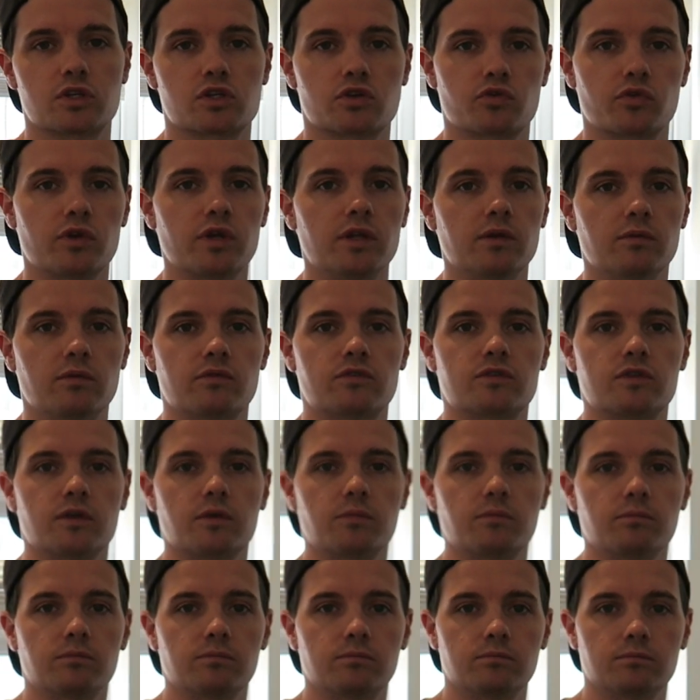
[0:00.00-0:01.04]
the screen with
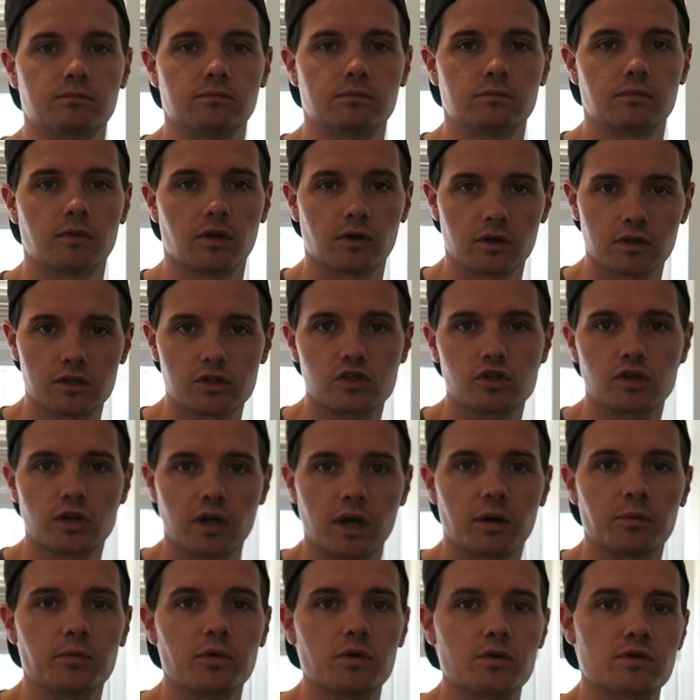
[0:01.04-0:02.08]
some nice
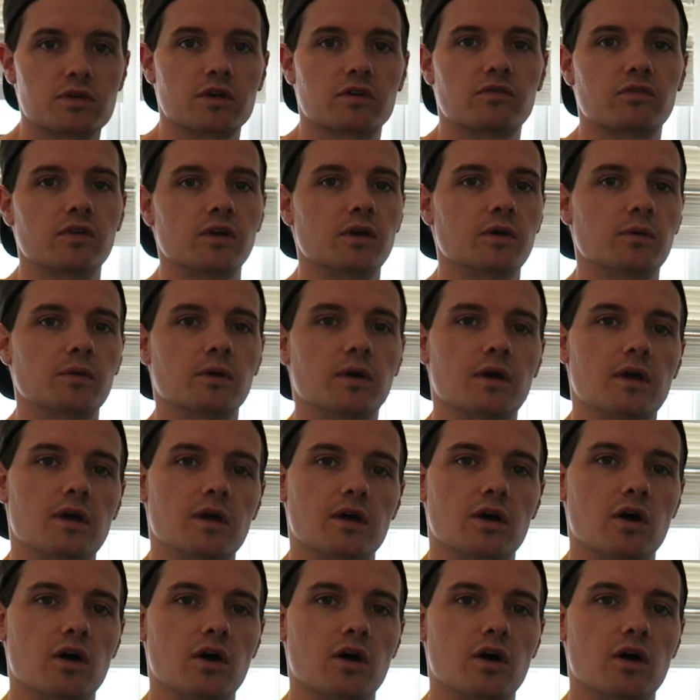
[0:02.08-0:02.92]
chill out music for you